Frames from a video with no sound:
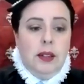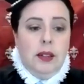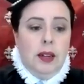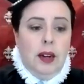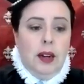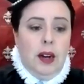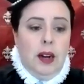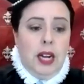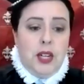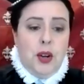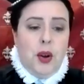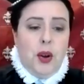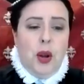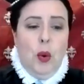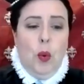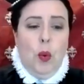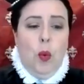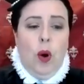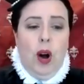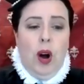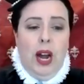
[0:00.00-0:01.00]
I don't
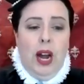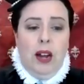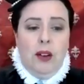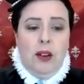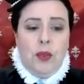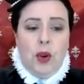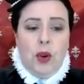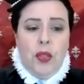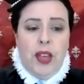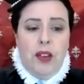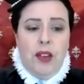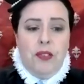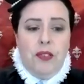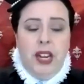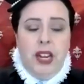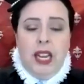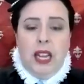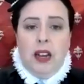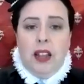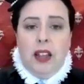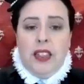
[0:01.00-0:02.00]
know why I've got that
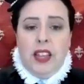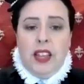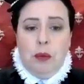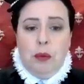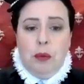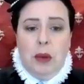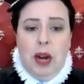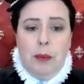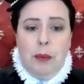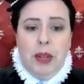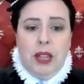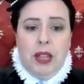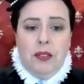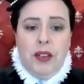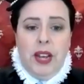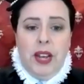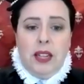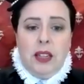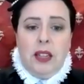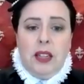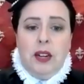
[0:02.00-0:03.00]
feeling. I think it might be the
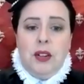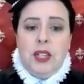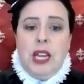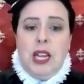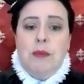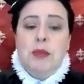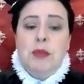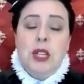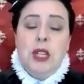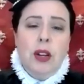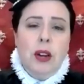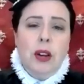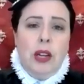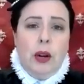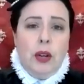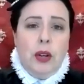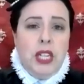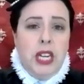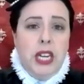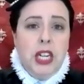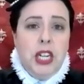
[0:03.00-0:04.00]
fact that there is absolutely
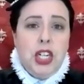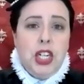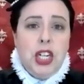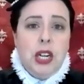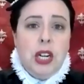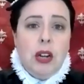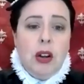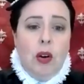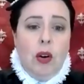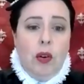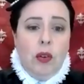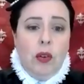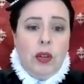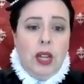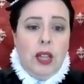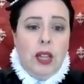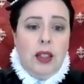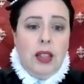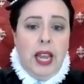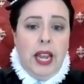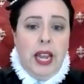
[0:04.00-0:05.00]
no tension on
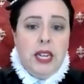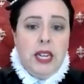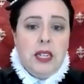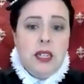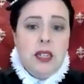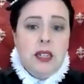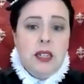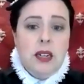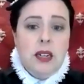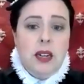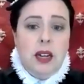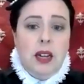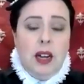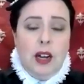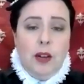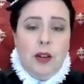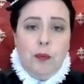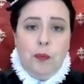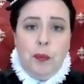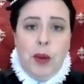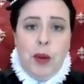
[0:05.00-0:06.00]
that
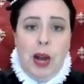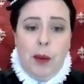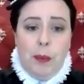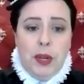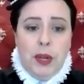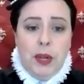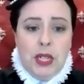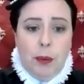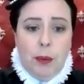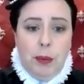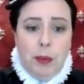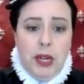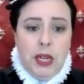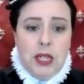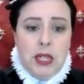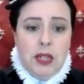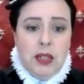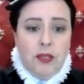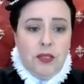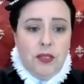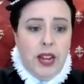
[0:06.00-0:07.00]
upper doublet,
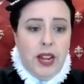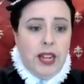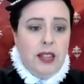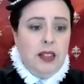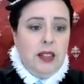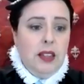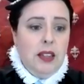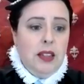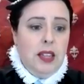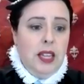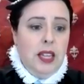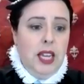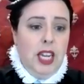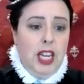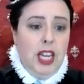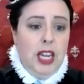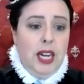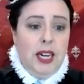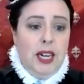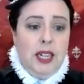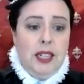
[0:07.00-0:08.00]
the fact that
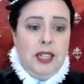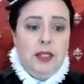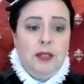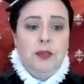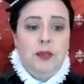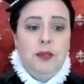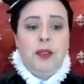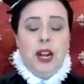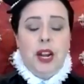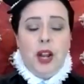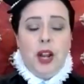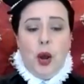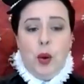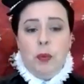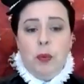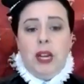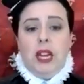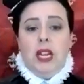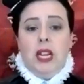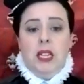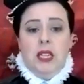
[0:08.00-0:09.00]
the front
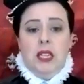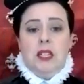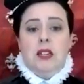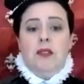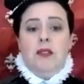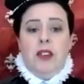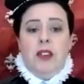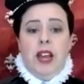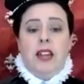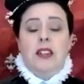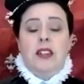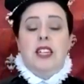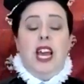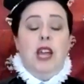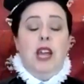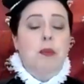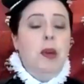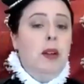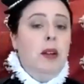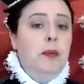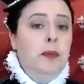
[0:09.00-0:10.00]
opening is in fact
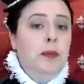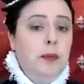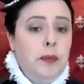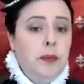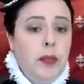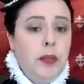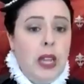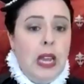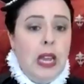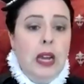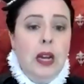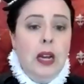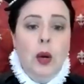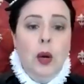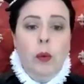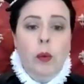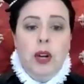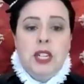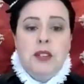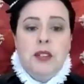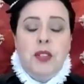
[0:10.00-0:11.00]
gaping,
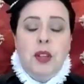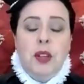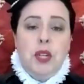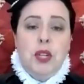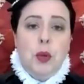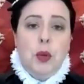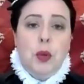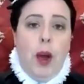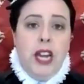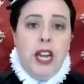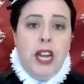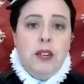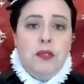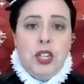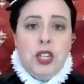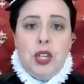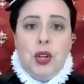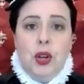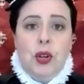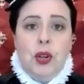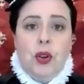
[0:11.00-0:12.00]
whereas if there was a weight of a
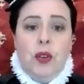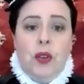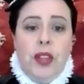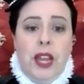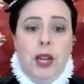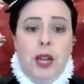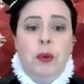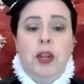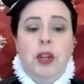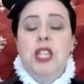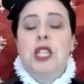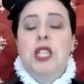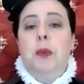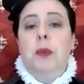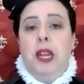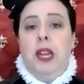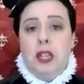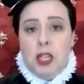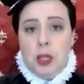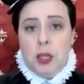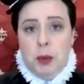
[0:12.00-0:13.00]
skirt on that, you would
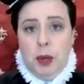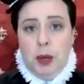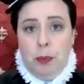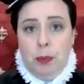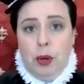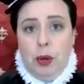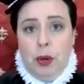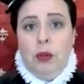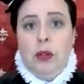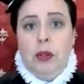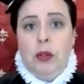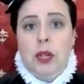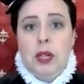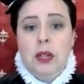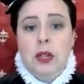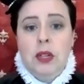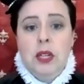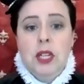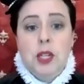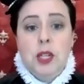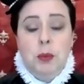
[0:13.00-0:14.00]
expect it to be pulled
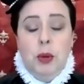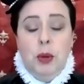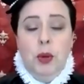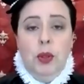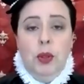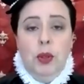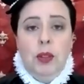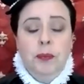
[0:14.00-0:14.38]
smooth.